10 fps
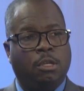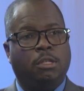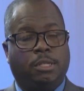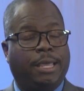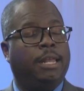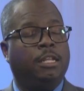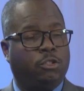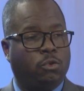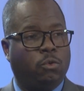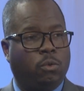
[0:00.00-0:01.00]
to get
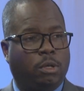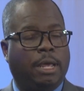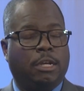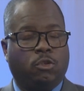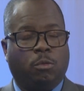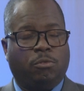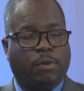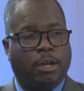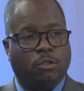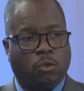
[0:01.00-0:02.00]
into an actual
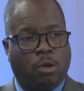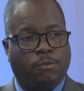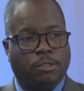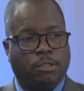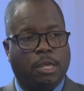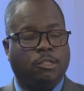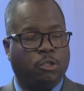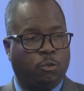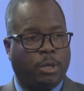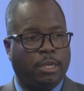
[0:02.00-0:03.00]
provider's office as a
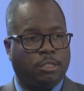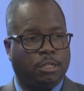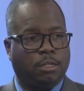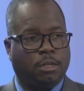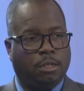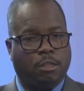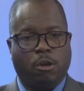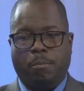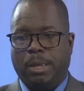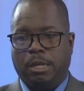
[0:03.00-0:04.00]
new patient. There
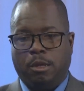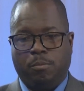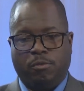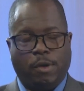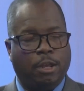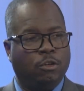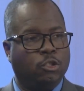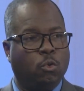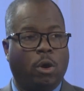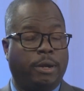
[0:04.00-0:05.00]
are many providers
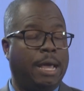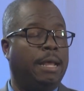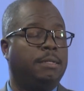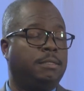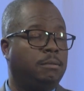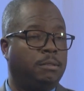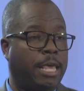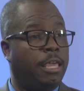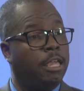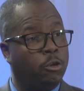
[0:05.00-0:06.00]
who are not
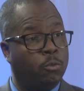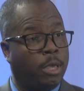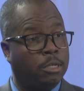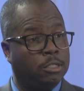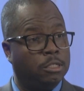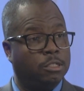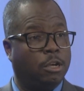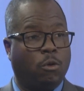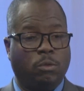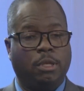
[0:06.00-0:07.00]
taking new patients.
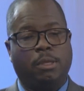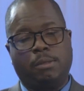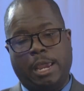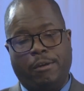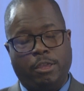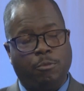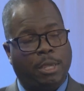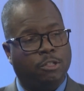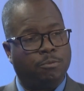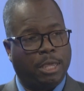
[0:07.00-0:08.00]
They're only carrying the
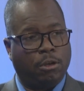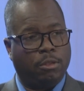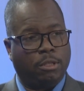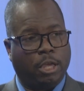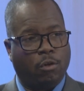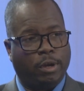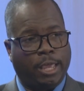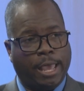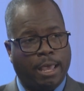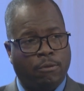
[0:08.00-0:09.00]
patient panel that they already
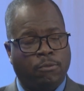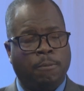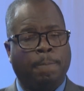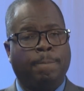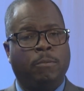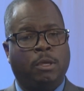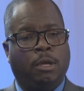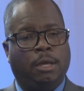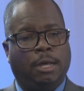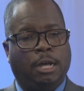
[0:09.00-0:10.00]
have.
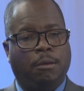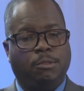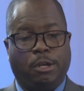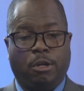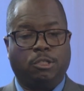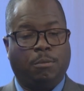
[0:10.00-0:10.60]
There are some